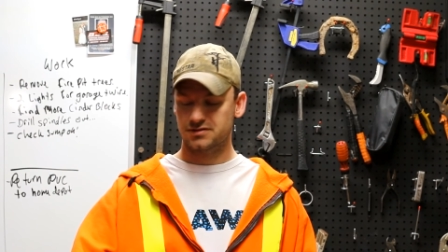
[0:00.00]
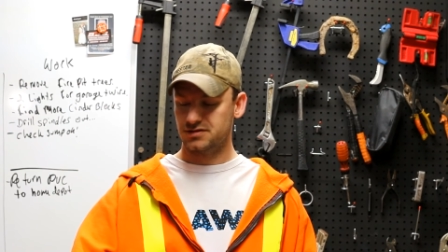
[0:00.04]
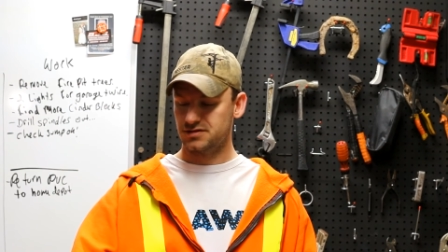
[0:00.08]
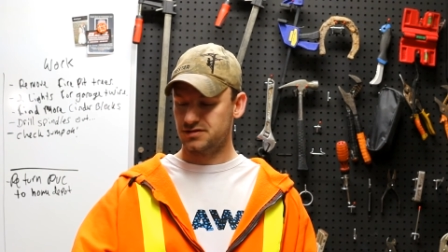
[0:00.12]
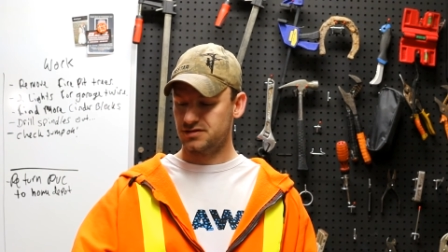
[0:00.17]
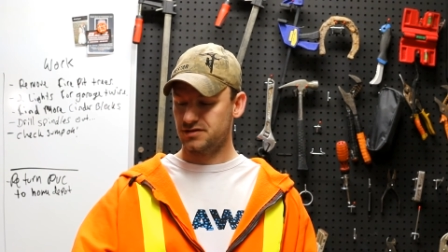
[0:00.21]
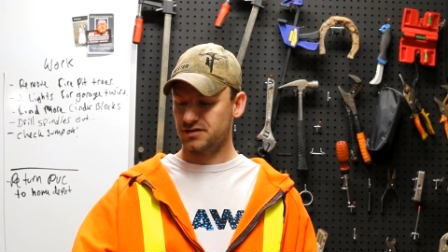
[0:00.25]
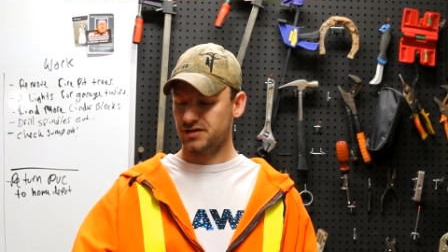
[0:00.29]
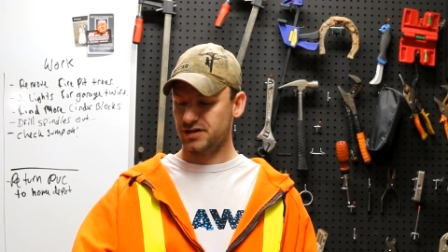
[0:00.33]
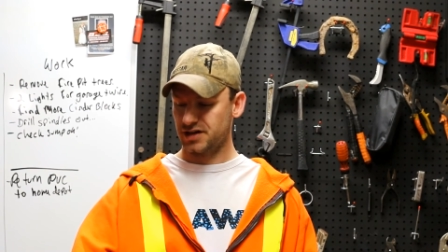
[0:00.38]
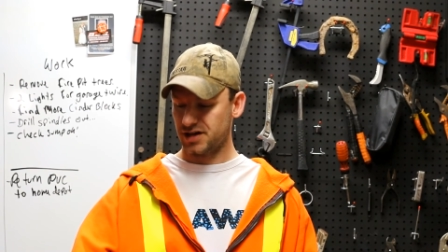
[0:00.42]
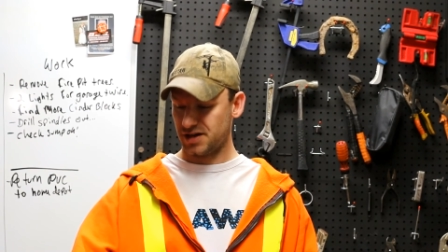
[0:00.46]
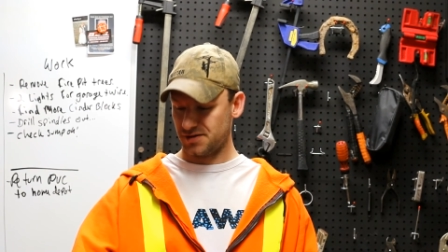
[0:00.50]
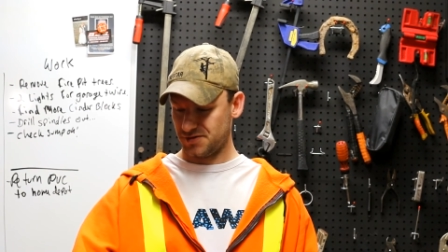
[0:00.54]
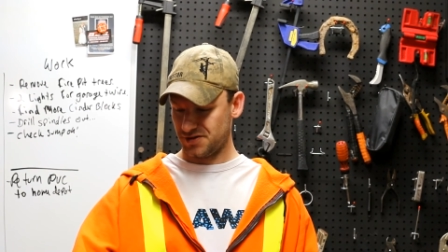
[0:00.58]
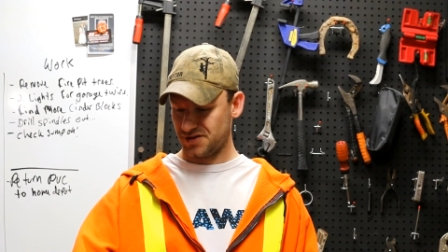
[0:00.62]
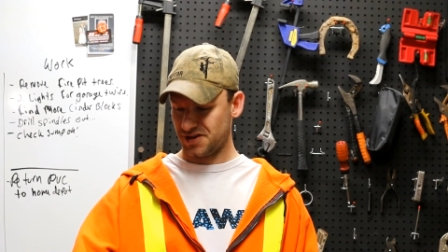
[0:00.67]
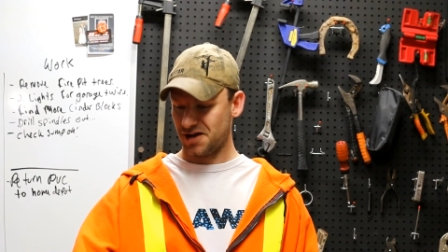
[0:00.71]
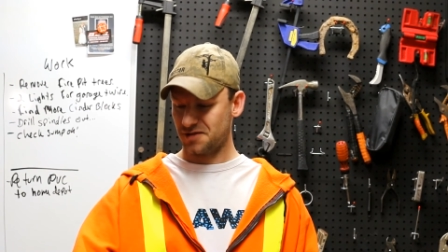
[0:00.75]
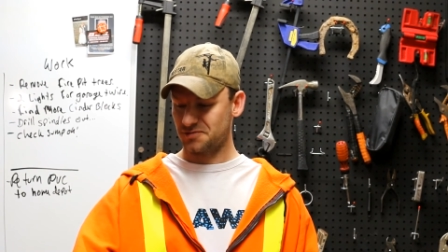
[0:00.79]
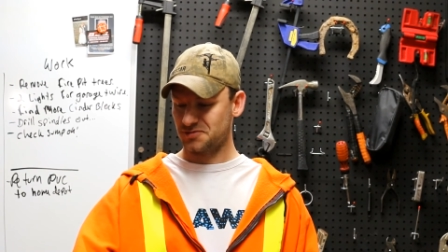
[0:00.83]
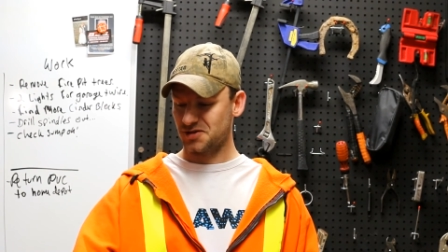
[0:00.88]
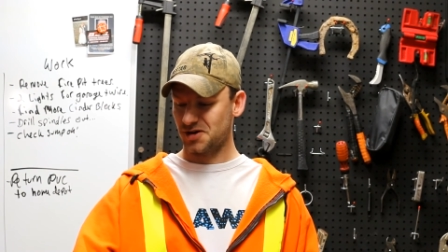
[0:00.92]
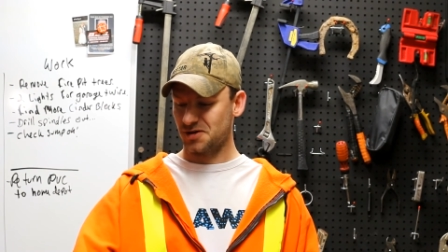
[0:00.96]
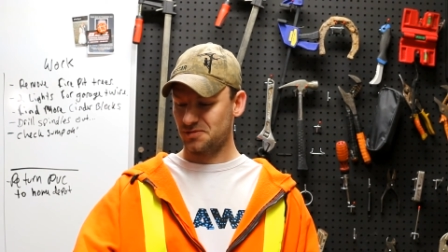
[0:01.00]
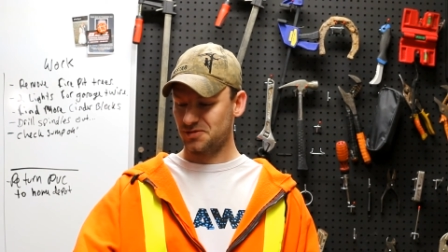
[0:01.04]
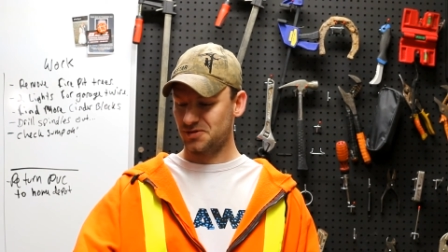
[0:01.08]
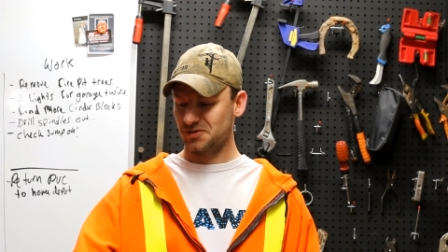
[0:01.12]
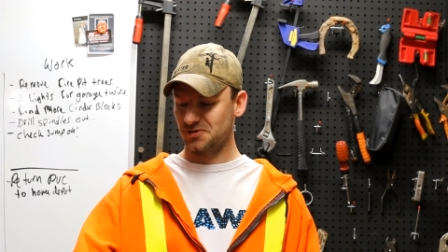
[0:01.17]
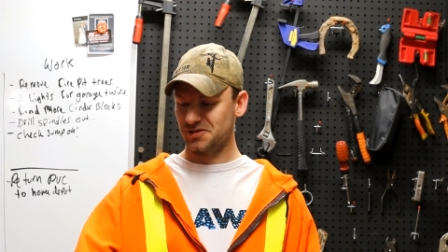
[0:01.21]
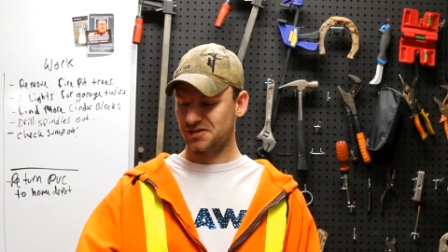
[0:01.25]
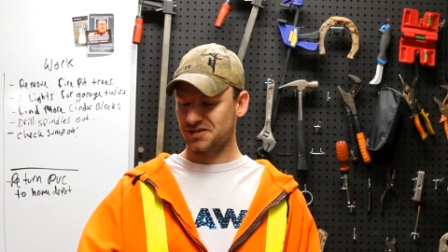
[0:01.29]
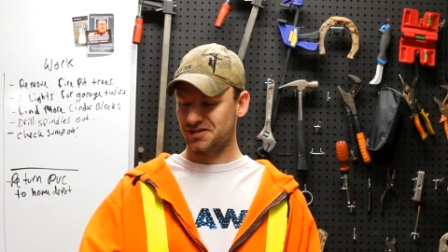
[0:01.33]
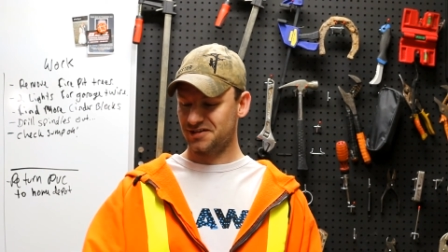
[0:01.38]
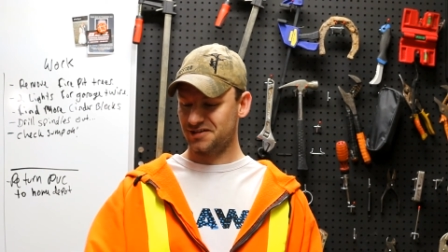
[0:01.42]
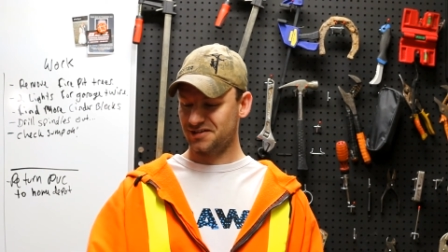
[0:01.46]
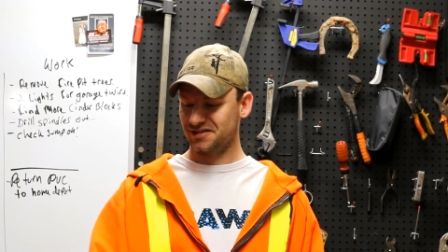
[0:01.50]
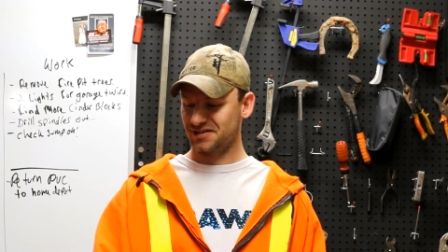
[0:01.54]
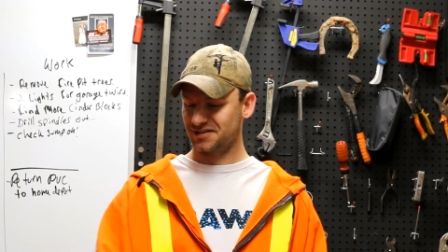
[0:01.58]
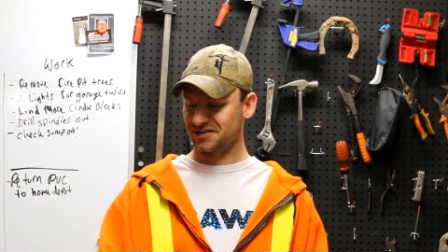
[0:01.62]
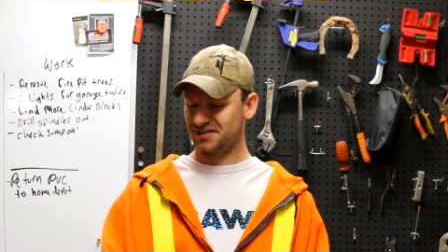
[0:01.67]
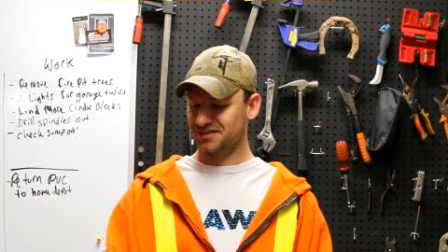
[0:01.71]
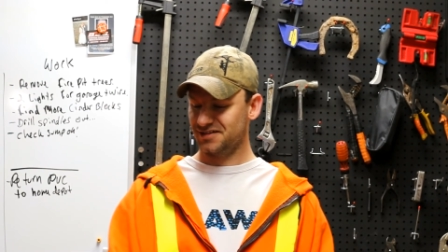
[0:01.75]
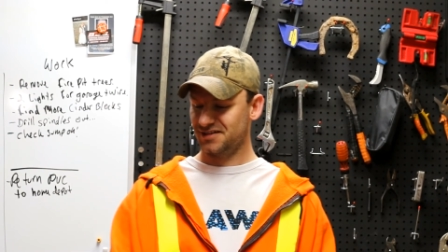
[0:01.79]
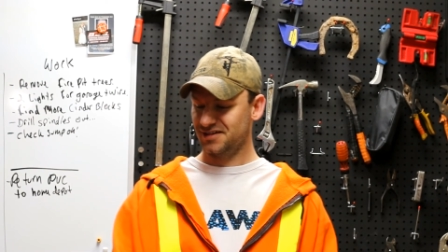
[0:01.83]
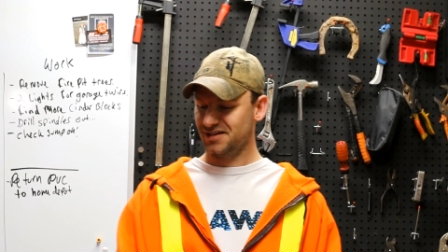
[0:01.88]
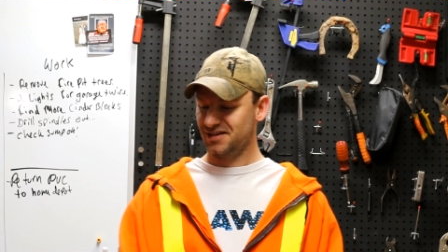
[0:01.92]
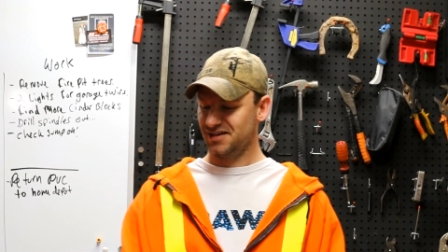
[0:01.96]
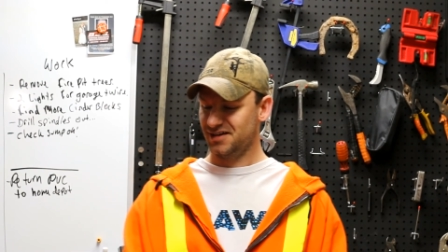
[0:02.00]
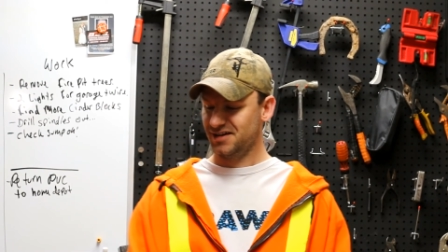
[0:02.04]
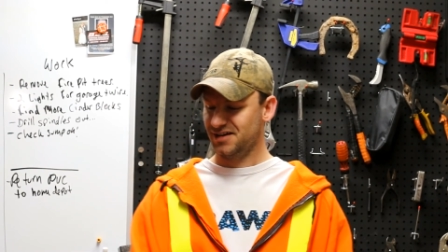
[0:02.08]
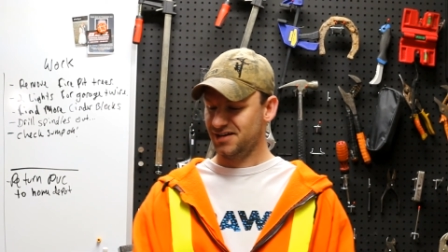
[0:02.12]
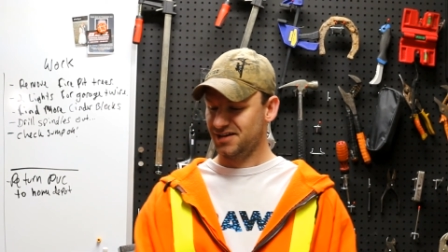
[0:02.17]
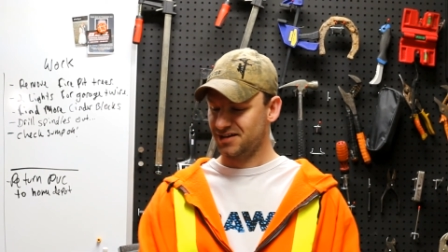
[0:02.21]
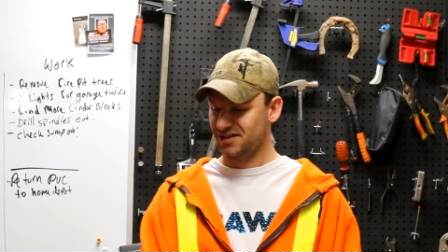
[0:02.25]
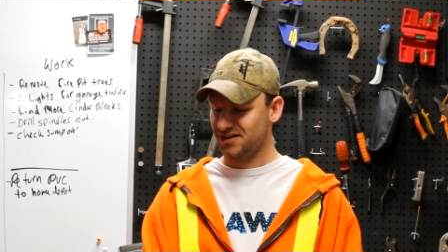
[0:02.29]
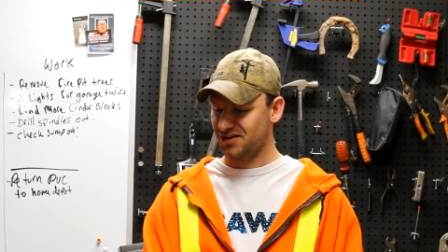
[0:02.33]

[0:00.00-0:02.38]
Sorry, I got my laptop going here to